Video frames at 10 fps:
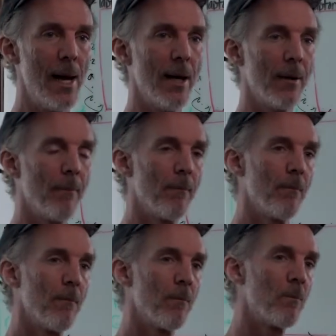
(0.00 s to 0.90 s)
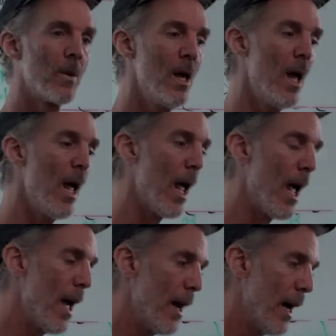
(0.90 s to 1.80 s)
Bang.
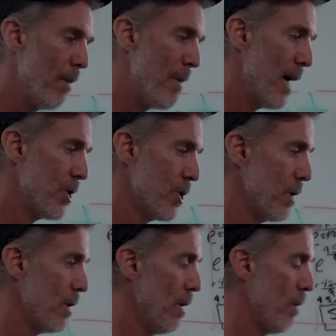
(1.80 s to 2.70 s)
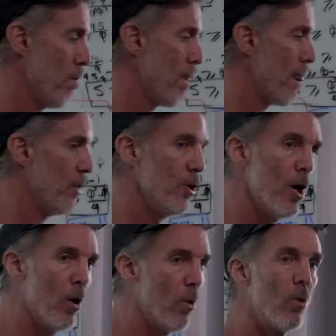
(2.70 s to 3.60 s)
And I imagine
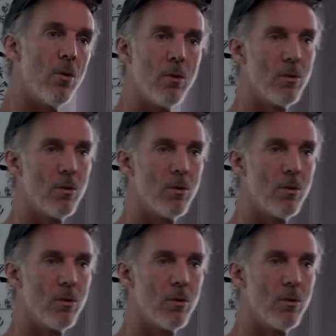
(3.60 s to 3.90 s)
no